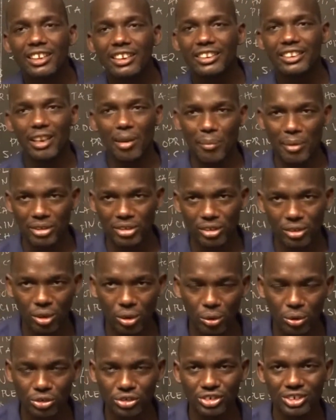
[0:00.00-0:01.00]
the
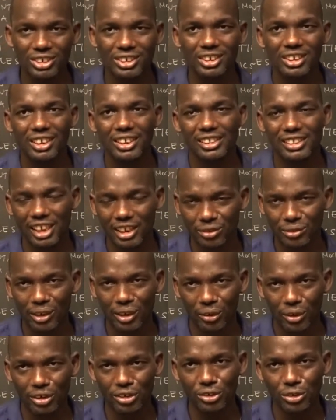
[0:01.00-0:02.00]
methodology that we are
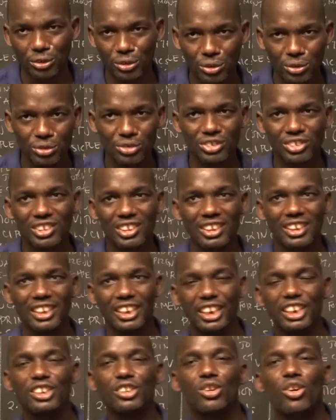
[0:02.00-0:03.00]
going to use
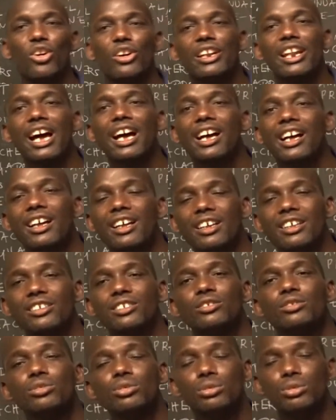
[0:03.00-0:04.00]
in order
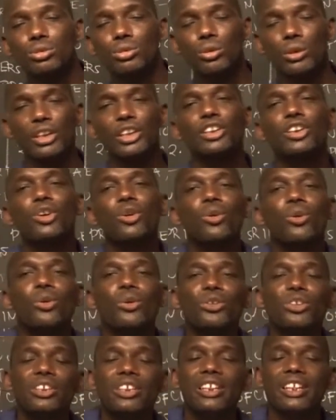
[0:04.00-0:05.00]
to
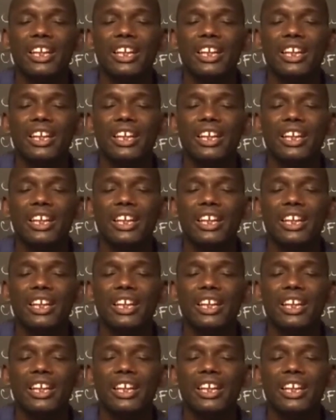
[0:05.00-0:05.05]
include